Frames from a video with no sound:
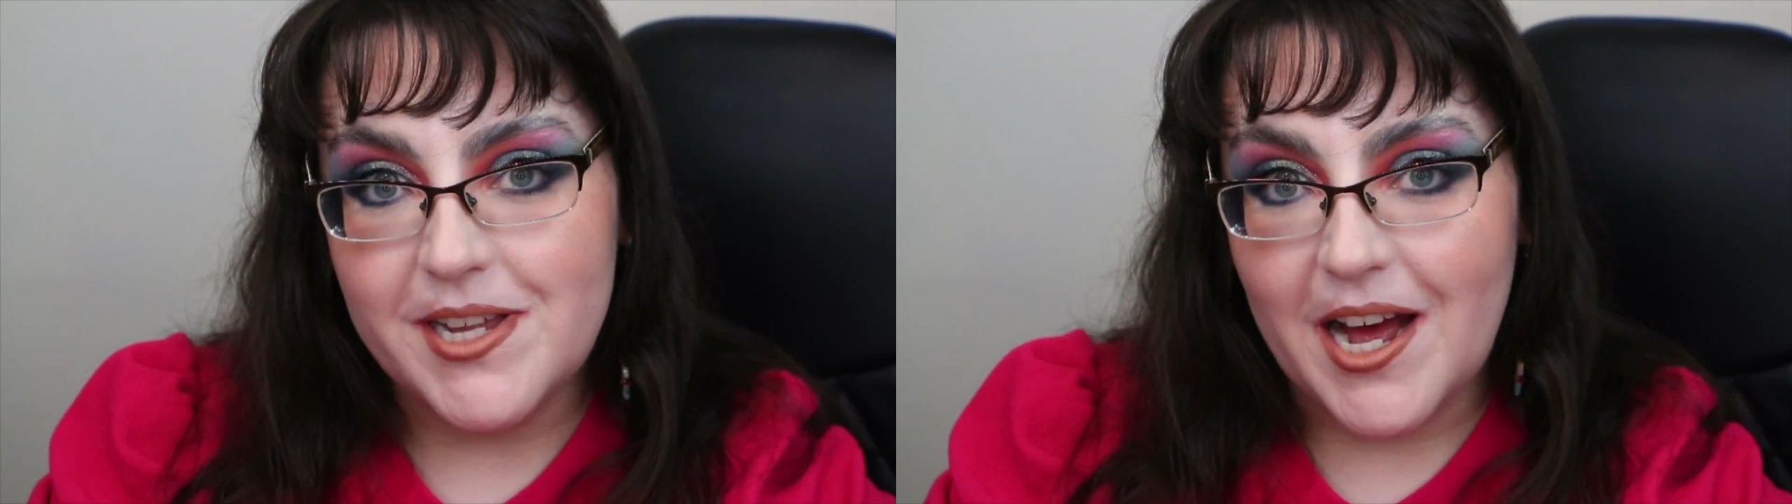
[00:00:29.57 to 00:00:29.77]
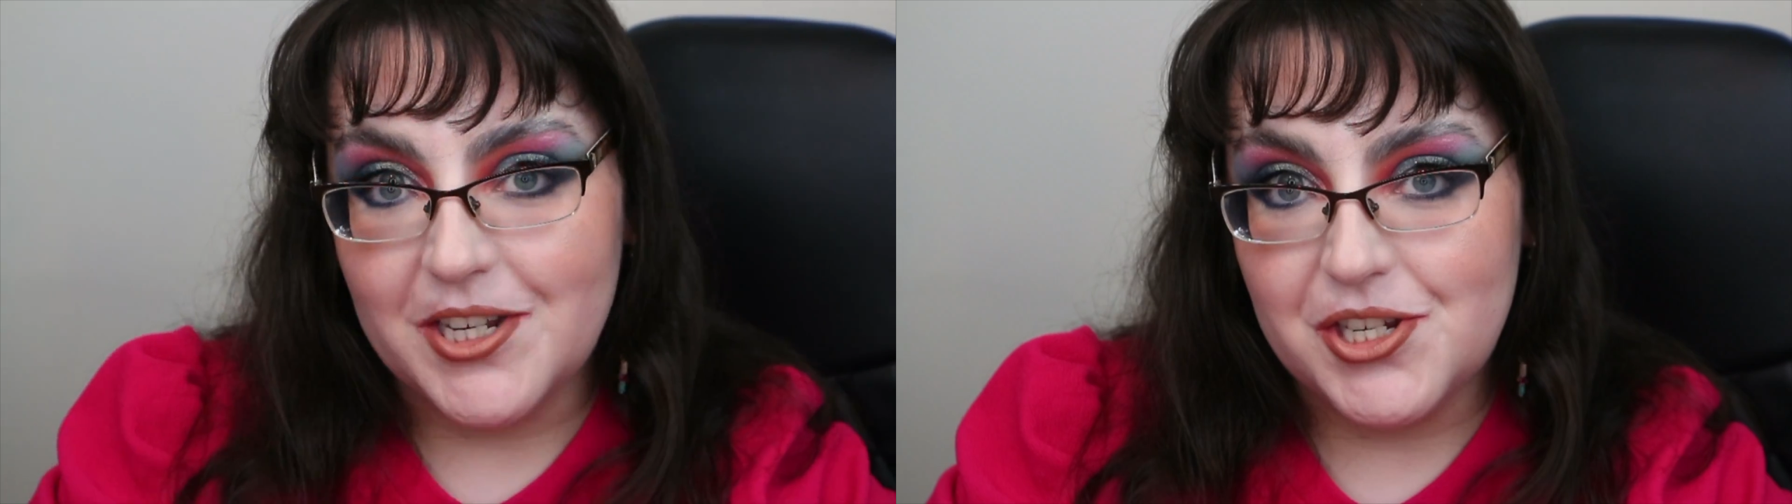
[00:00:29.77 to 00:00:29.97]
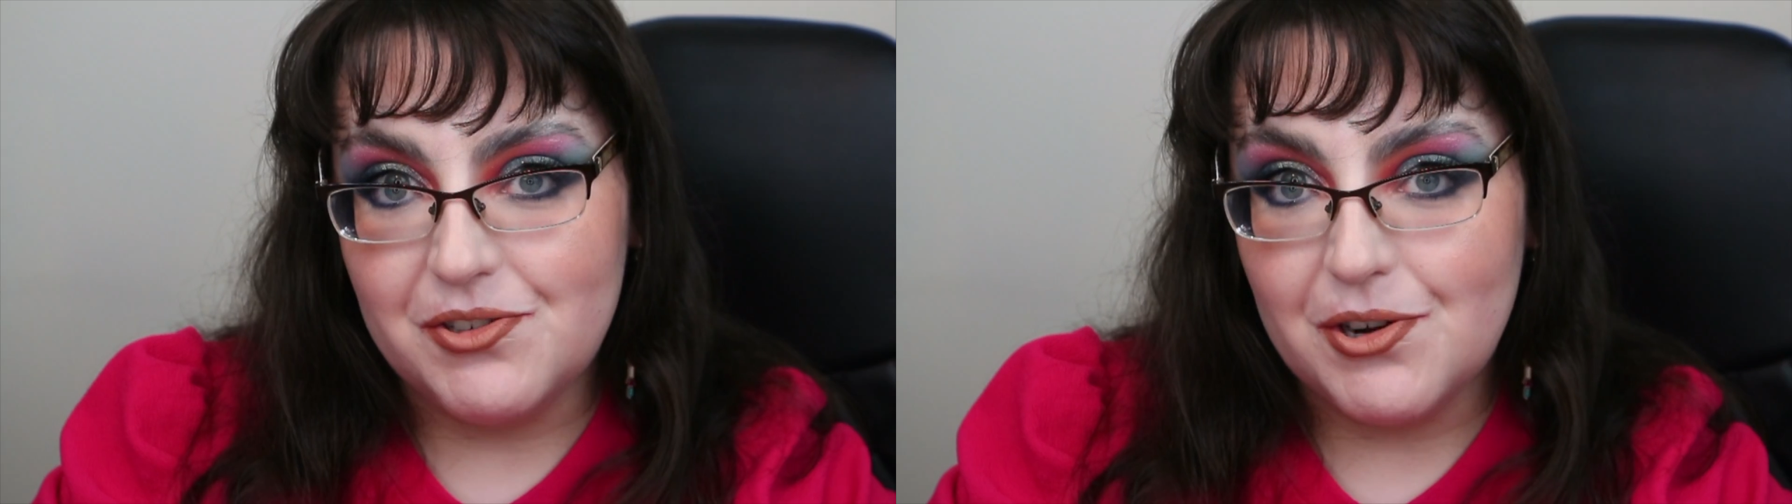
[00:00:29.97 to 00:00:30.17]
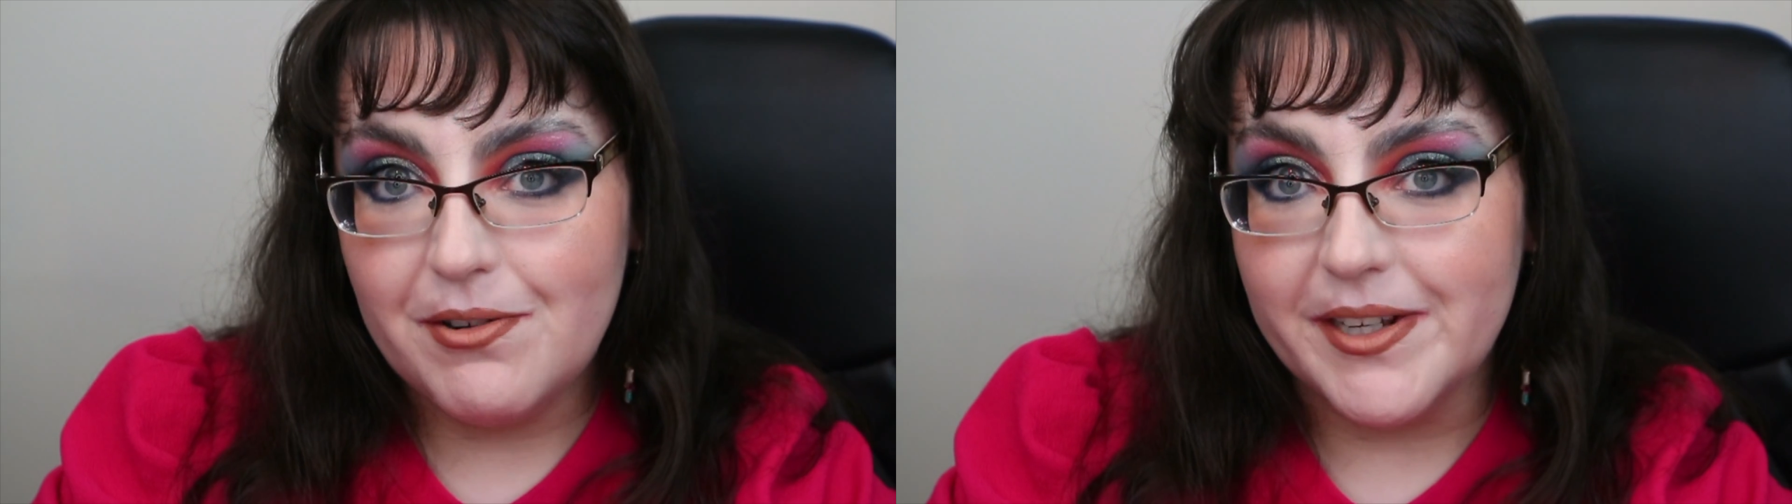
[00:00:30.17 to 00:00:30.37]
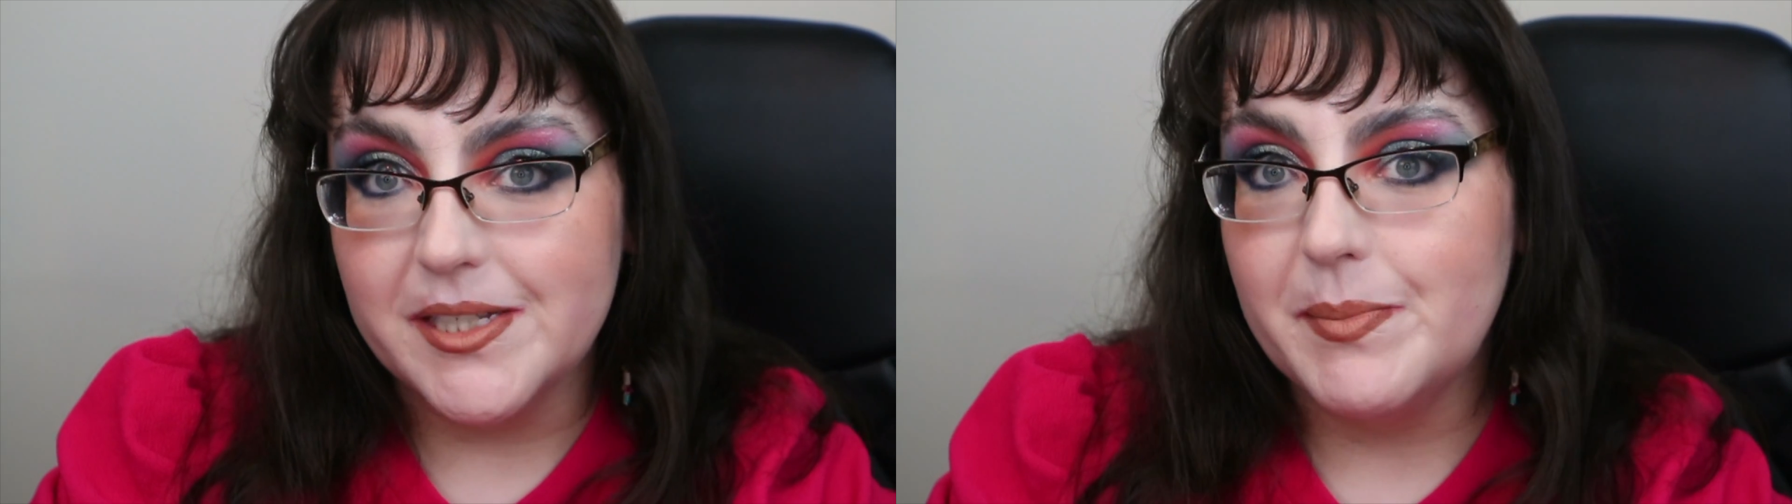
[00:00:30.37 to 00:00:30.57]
and tutorials,